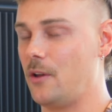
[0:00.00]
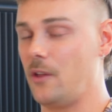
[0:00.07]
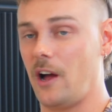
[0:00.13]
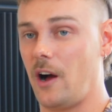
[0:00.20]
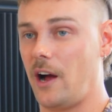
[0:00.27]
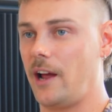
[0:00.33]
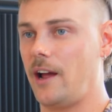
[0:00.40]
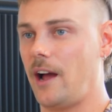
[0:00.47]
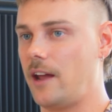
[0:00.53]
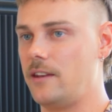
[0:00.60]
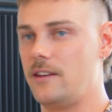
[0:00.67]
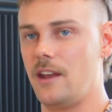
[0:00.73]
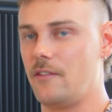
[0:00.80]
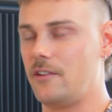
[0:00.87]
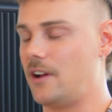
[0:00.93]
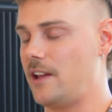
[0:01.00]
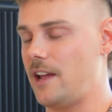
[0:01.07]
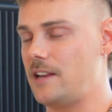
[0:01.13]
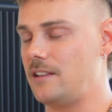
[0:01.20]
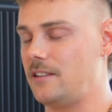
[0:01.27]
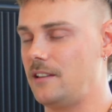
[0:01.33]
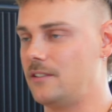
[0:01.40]
like I had never done
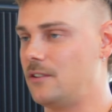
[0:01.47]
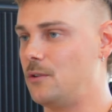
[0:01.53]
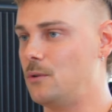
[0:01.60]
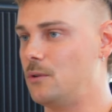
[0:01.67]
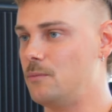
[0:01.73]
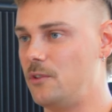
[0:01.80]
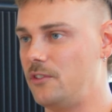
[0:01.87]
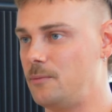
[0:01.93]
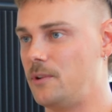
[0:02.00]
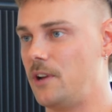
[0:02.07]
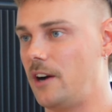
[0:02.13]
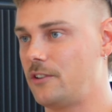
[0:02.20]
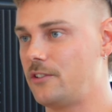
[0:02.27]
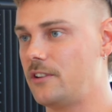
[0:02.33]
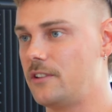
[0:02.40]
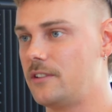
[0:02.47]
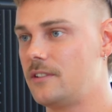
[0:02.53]
anything to do with music production.